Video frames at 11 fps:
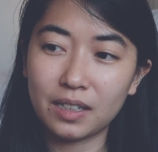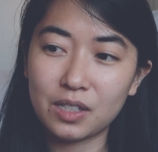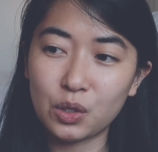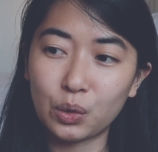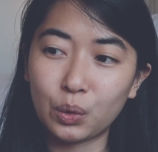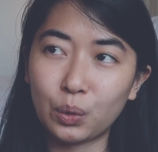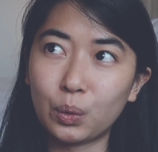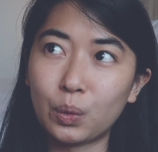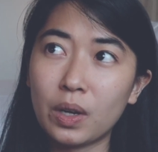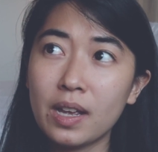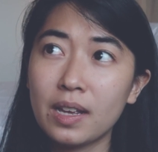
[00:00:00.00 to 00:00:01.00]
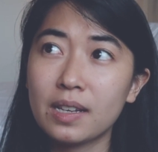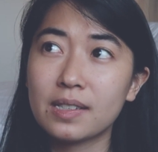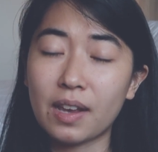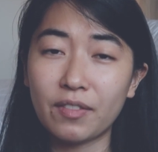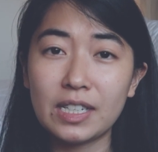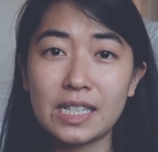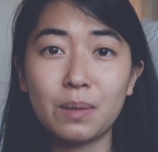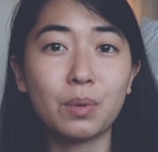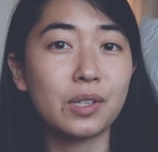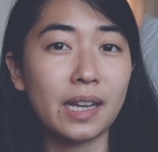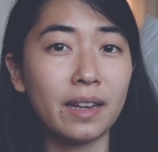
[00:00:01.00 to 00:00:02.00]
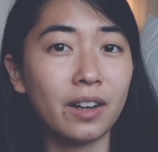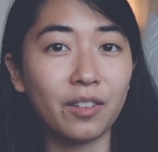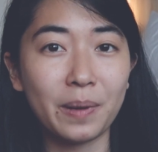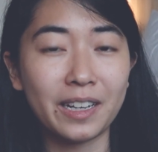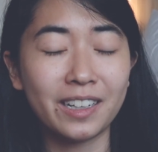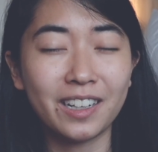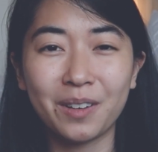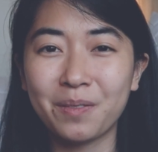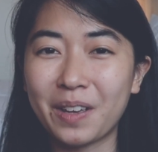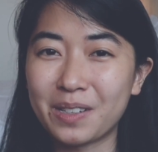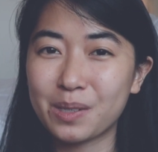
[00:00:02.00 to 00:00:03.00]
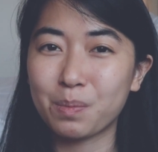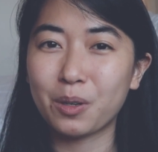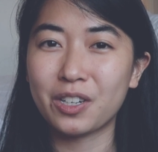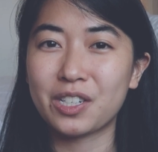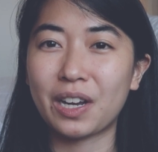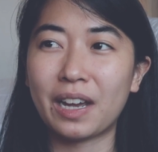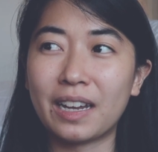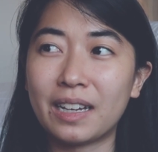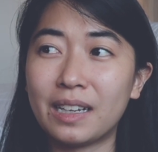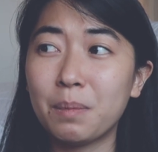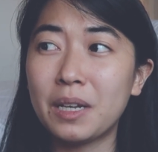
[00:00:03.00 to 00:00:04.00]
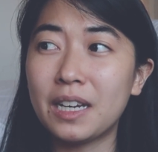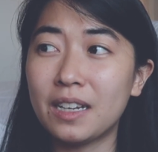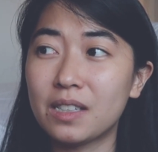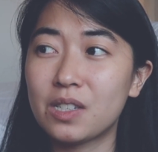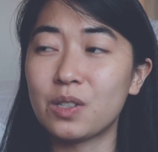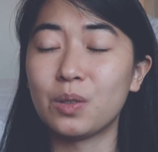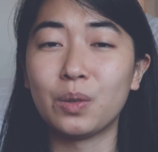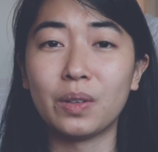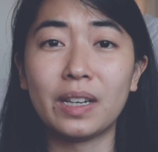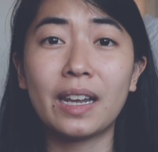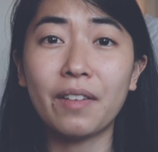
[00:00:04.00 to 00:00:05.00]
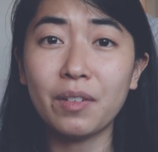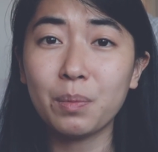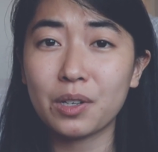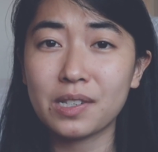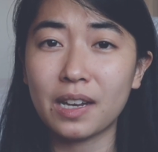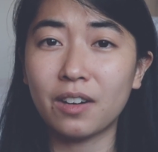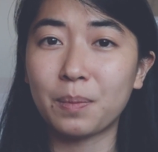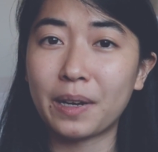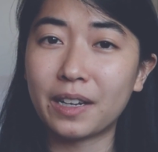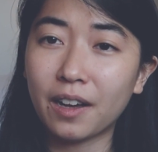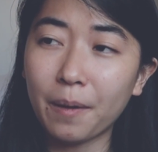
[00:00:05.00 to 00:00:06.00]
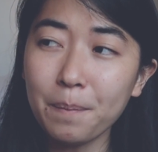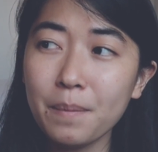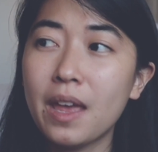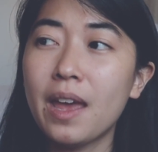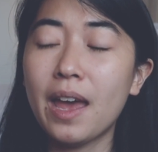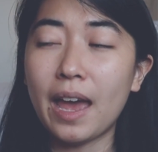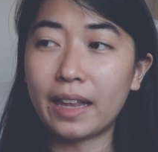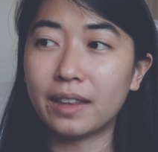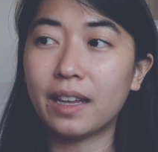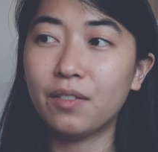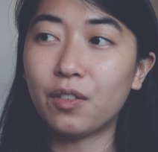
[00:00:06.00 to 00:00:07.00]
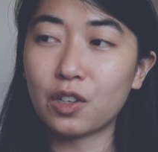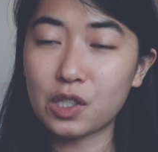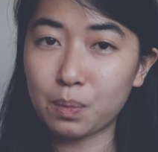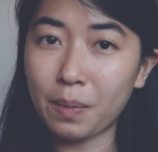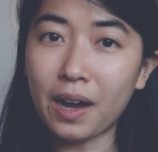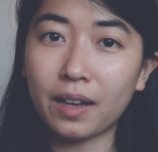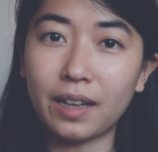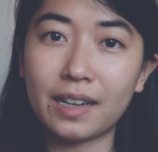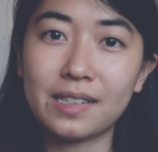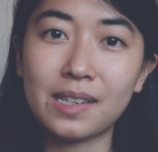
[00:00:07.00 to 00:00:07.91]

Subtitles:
to 17% of my income, and splurge, I limit it to 11% of my income. And then for smile, I